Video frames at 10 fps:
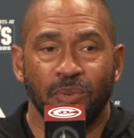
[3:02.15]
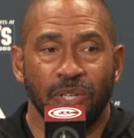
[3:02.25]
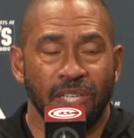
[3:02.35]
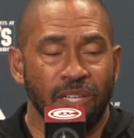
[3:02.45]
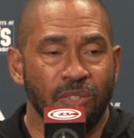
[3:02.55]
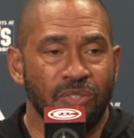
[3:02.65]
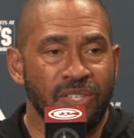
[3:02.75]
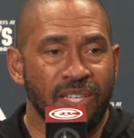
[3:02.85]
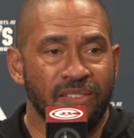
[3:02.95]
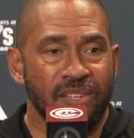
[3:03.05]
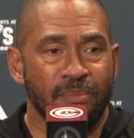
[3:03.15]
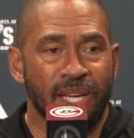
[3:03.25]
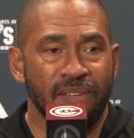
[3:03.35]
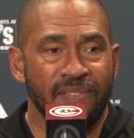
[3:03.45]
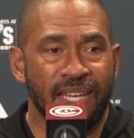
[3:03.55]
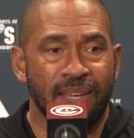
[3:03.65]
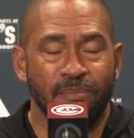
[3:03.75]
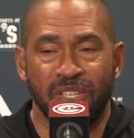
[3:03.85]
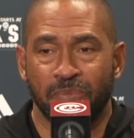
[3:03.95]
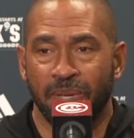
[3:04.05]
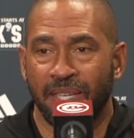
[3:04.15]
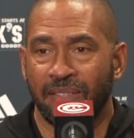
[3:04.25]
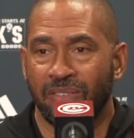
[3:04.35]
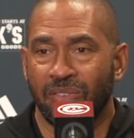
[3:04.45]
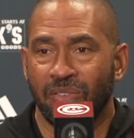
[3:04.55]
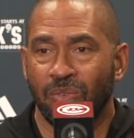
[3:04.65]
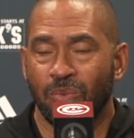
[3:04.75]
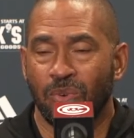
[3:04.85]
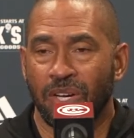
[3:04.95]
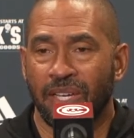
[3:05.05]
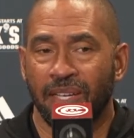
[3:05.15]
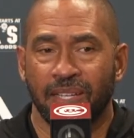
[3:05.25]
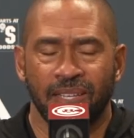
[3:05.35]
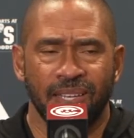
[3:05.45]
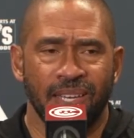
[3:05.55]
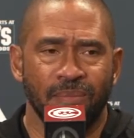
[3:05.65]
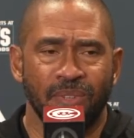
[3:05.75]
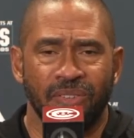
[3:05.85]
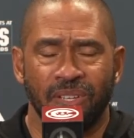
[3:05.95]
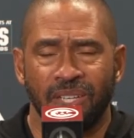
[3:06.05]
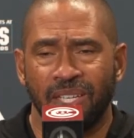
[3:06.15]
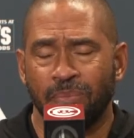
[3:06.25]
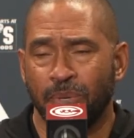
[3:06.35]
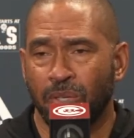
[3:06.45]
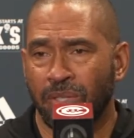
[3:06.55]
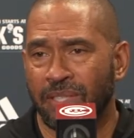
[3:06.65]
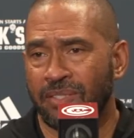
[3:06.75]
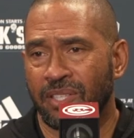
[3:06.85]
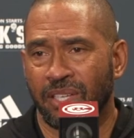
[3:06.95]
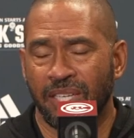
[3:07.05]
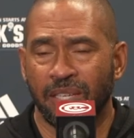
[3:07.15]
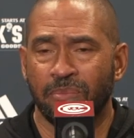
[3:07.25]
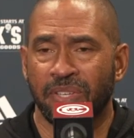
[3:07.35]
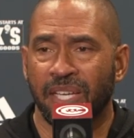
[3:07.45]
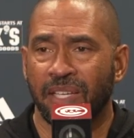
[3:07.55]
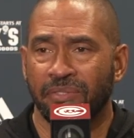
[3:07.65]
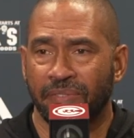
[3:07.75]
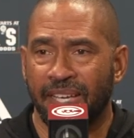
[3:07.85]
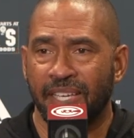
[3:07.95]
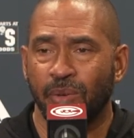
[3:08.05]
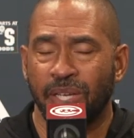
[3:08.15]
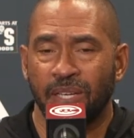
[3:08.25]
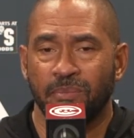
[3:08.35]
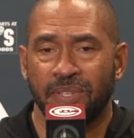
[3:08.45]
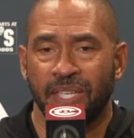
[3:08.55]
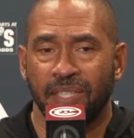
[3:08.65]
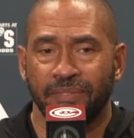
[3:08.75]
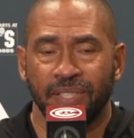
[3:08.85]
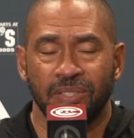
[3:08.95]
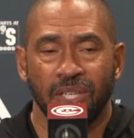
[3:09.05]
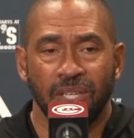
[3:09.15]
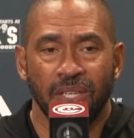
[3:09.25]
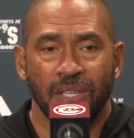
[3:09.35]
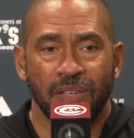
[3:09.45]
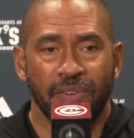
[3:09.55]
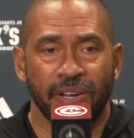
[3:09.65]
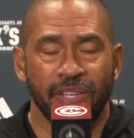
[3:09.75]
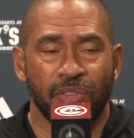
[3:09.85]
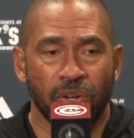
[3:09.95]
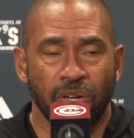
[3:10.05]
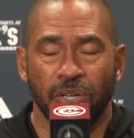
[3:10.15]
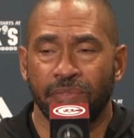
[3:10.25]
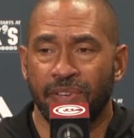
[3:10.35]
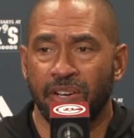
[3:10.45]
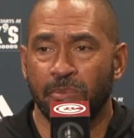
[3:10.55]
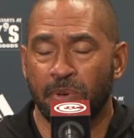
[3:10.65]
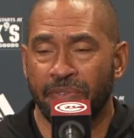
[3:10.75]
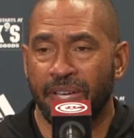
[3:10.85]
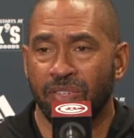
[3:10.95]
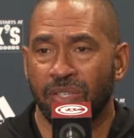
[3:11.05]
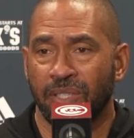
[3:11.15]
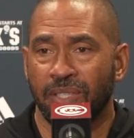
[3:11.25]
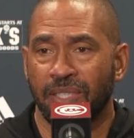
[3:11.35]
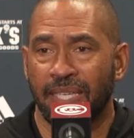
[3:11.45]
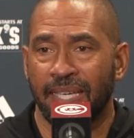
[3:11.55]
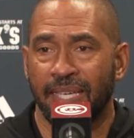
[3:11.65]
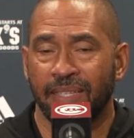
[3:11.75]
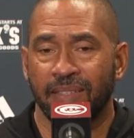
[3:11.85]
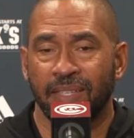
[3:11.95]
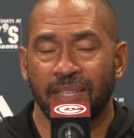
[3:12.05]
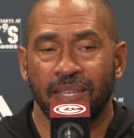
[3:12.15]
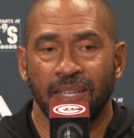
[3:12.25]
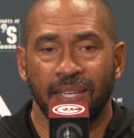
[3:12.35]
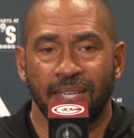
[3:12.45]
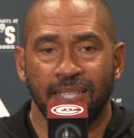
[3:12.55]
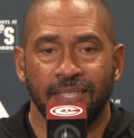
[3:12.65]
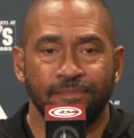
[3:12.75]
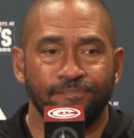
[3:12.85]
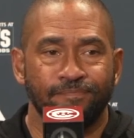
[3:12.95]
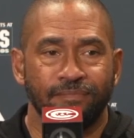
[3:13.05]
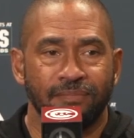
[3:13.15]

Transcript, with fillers: what you don't see is the amount of time he spends working on the game and studying opponents, studying himself, evaluating himself. He's very thorough and very professional. And um,